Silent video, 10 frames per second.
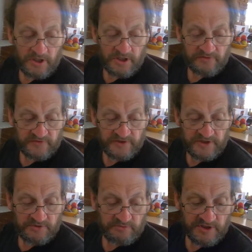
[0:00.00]
over
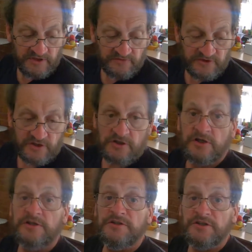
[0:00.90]
there, we have the
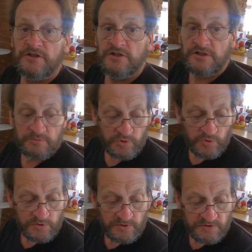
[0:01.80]
iron and the ironing
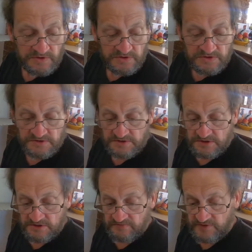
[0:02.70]
board.
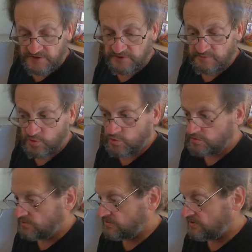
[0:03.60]
Very
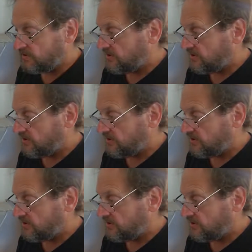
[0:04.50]
important.